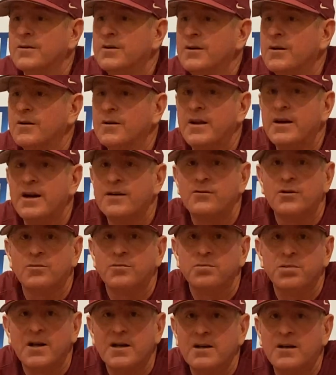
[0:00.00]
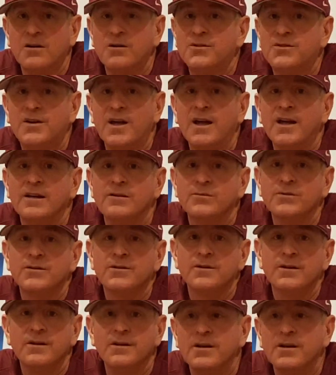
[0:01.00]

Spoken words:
they never played close games.